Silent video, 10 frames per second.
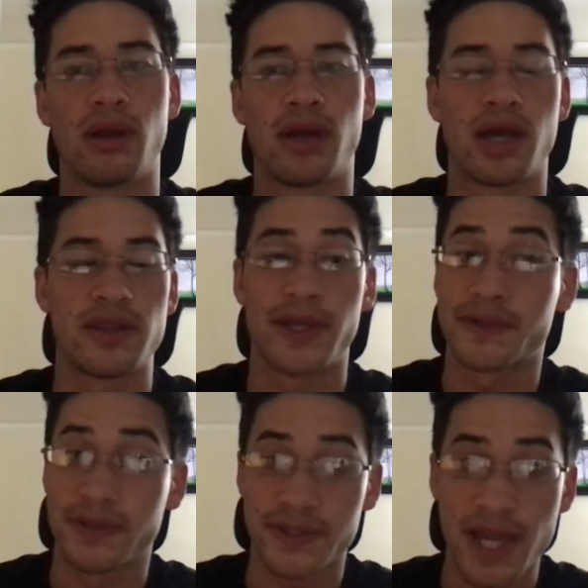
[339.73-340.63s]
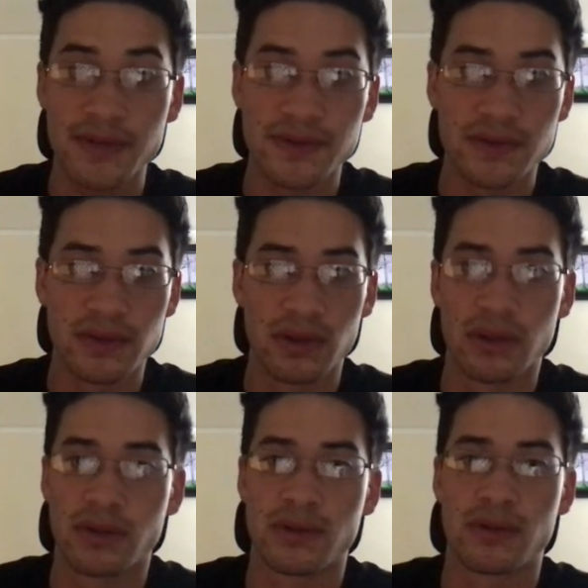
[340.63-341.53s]
The answer is yes.
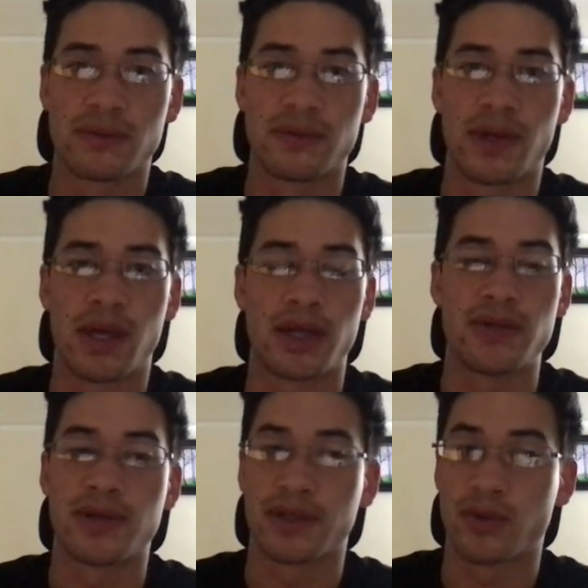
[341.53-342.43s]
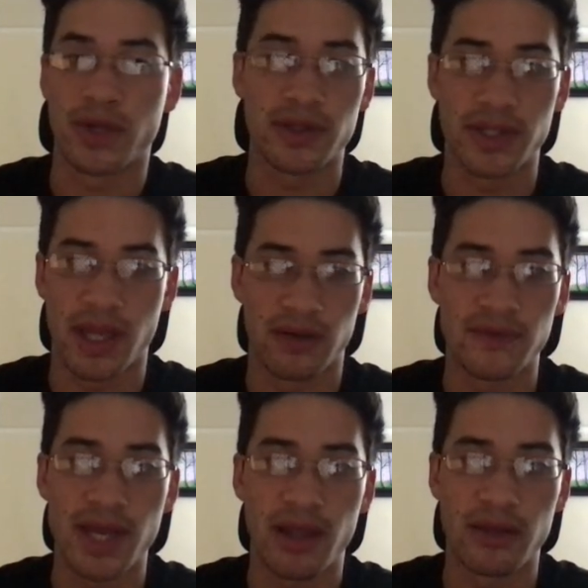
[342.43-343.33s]
You can quickly kind of
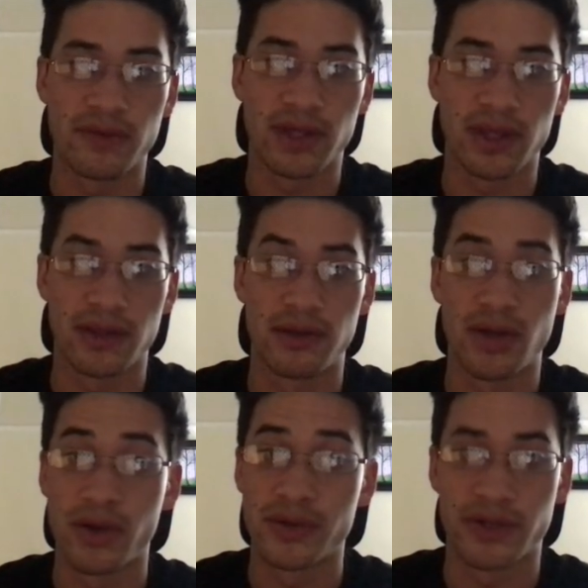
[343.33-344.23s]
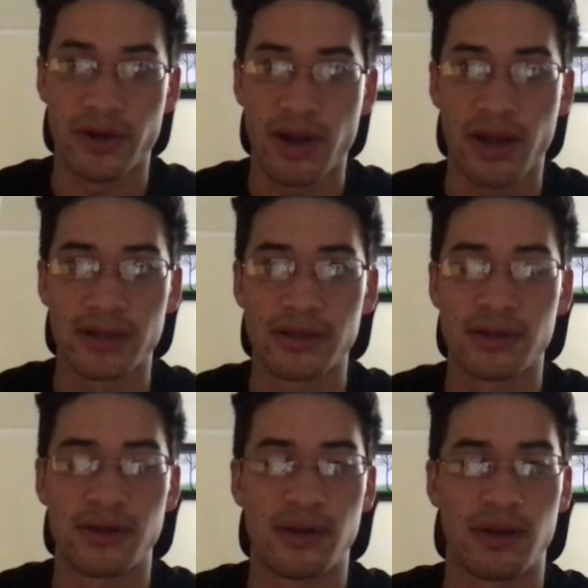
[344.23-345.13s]
tell if a kid knows or not.
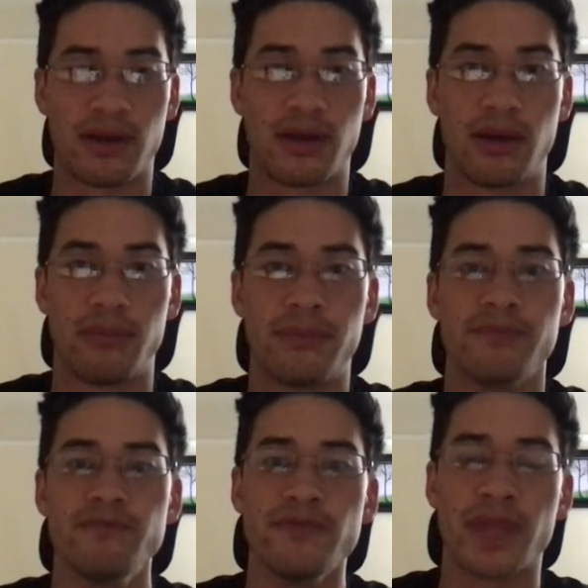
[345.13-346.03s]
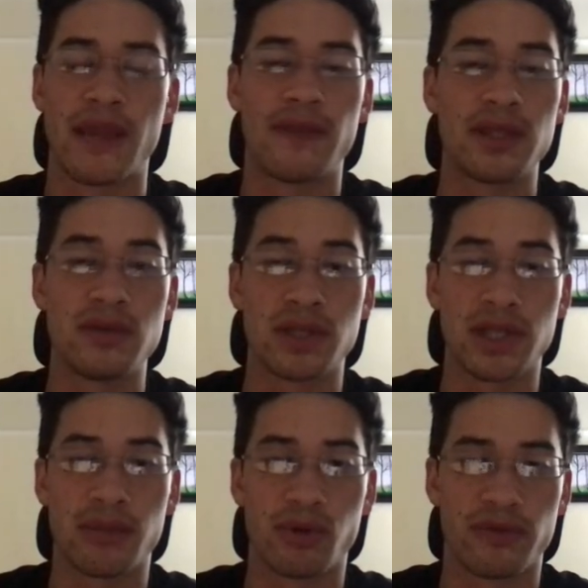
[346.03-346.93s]
And then you can
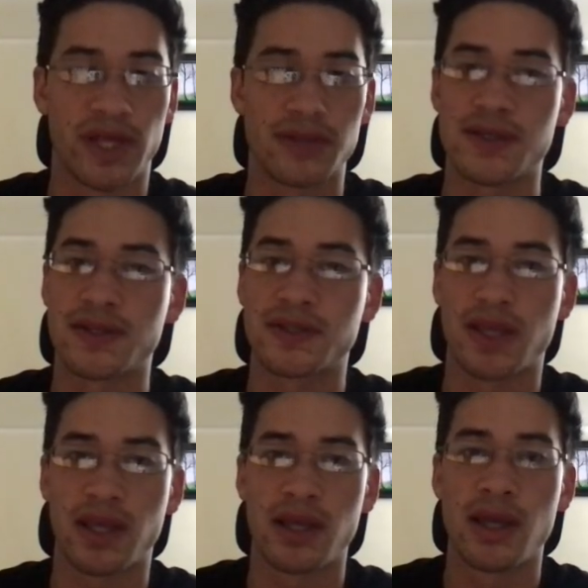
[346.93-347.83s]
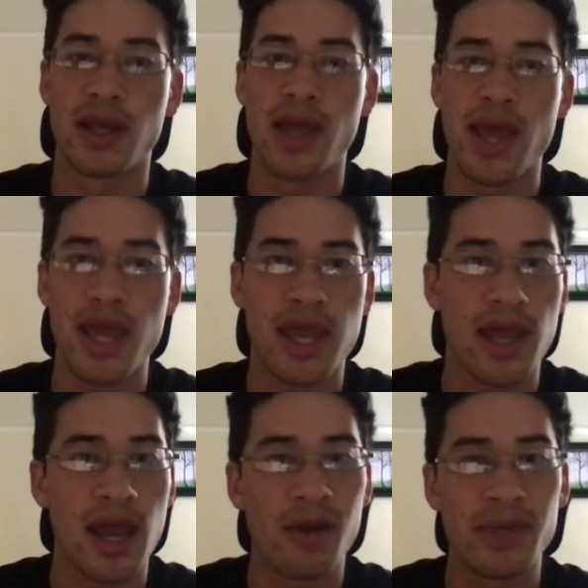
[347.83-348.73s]
get more fancy. Say, hey,
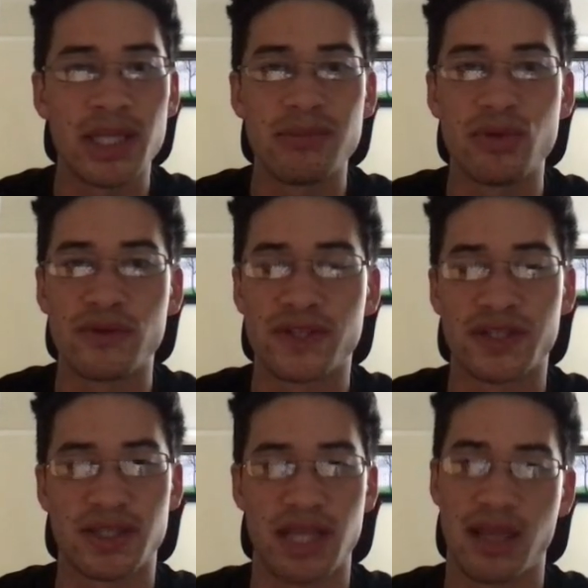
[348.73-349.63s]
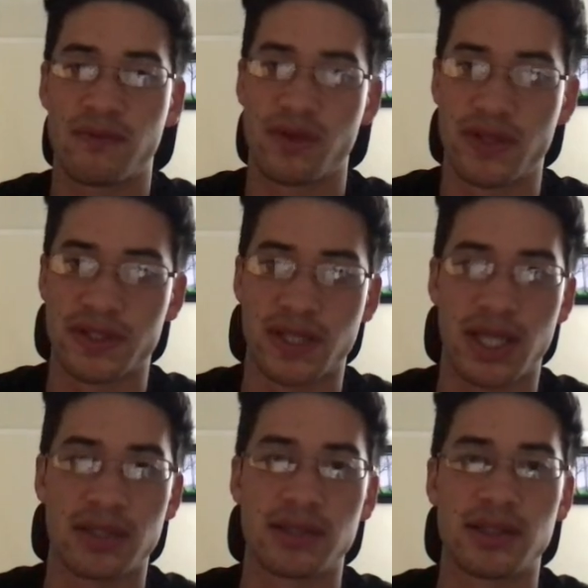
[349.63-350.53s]
how many moves does it take for this
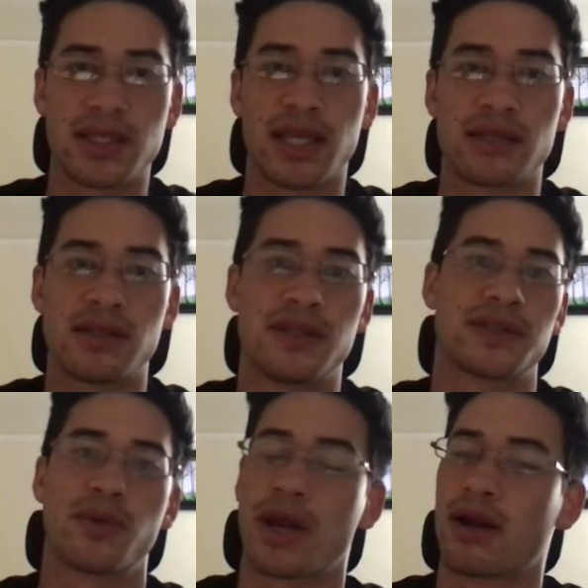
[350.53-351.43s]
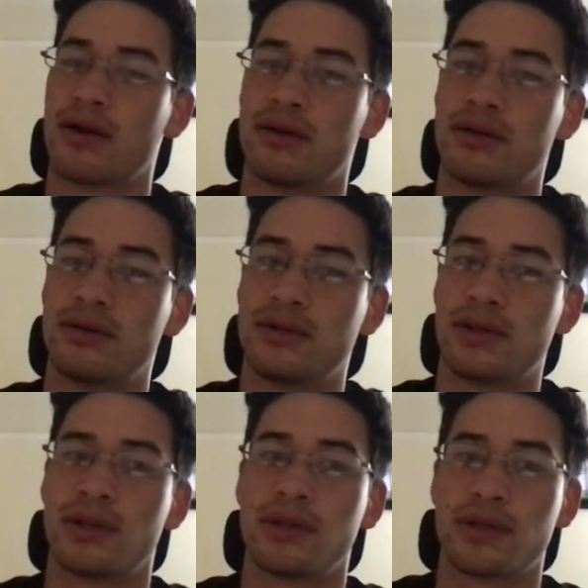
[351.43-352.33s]
knight to get to this square?
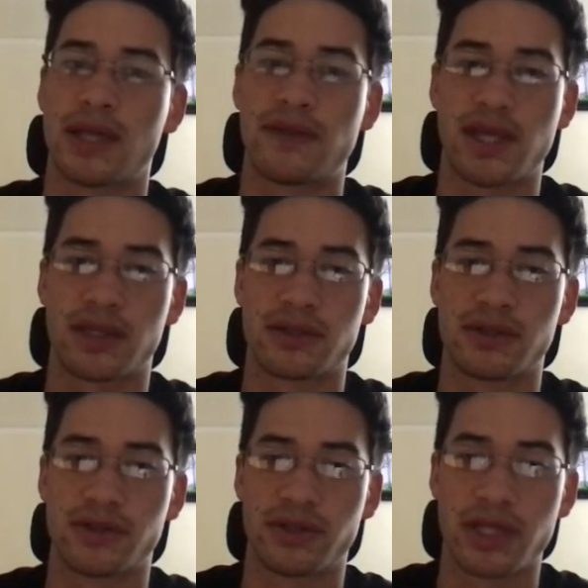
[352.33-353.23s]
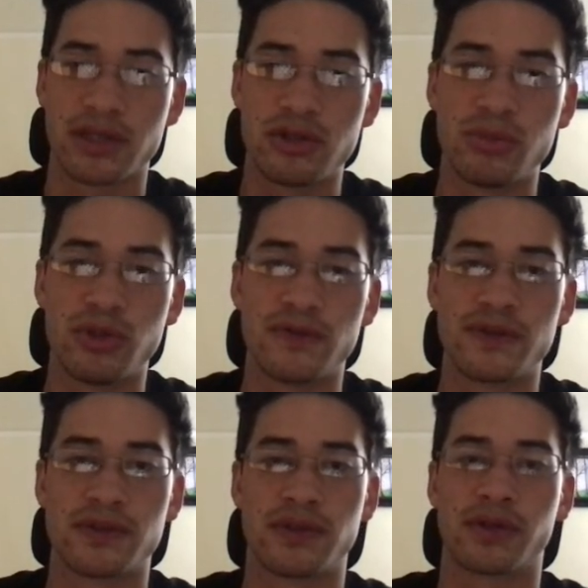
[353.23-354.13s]
And the answer is it'll take 2
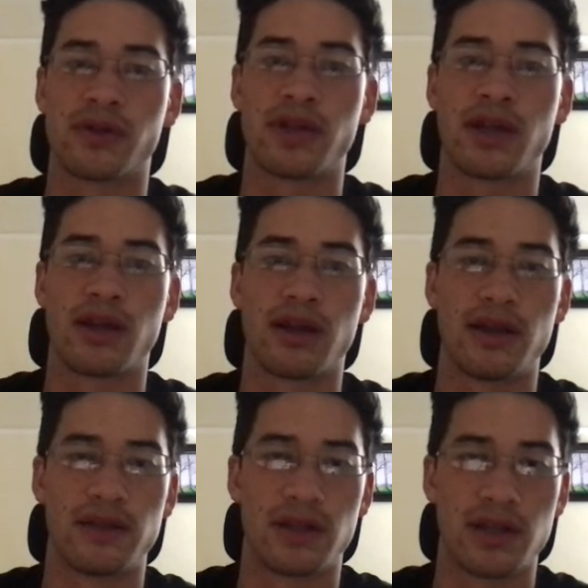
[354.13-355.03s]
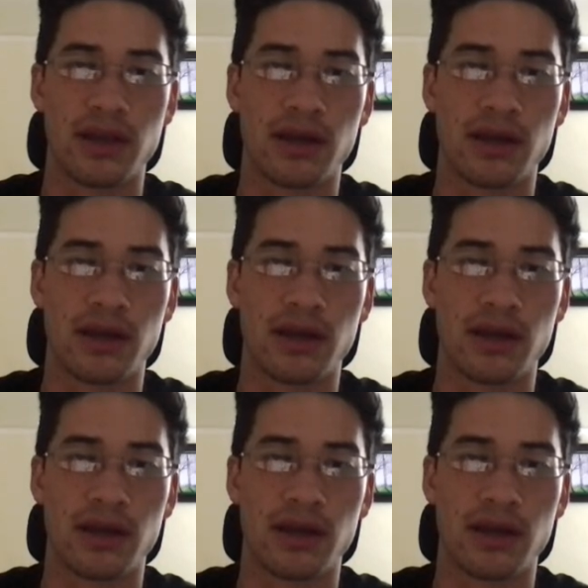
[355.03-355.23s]
moves. They'll go there and then here.